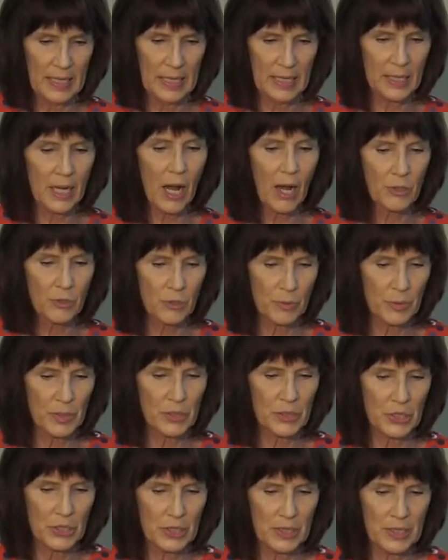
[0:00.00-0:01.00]
and
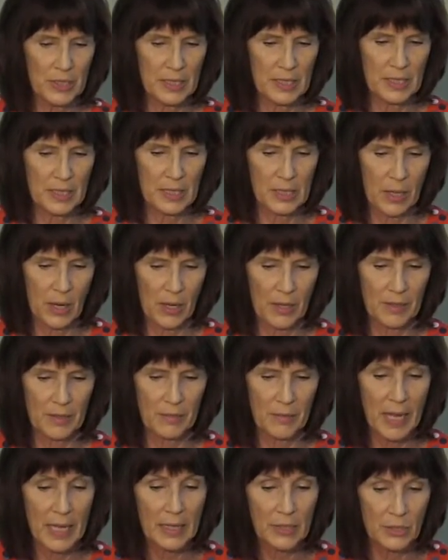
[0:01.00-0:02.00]
contributions this art
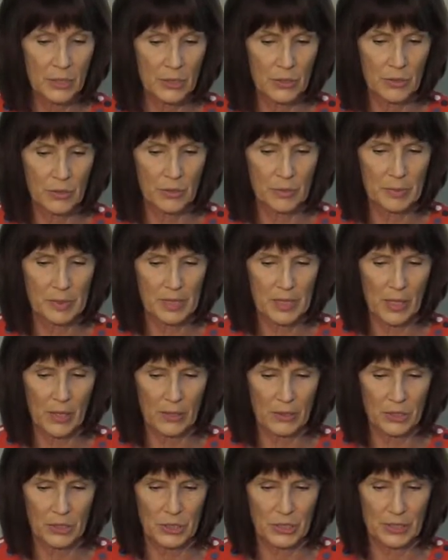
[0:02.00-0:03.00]
made to the group's
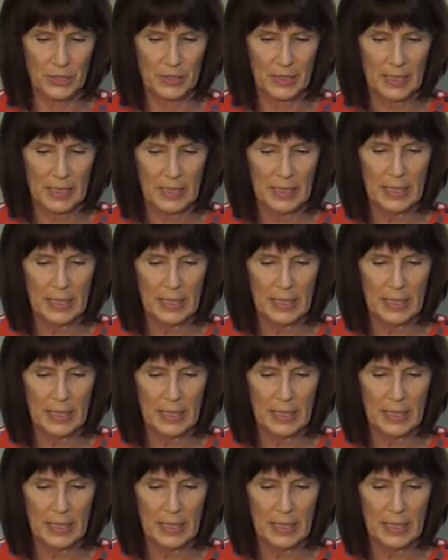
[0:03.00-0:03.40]
culture.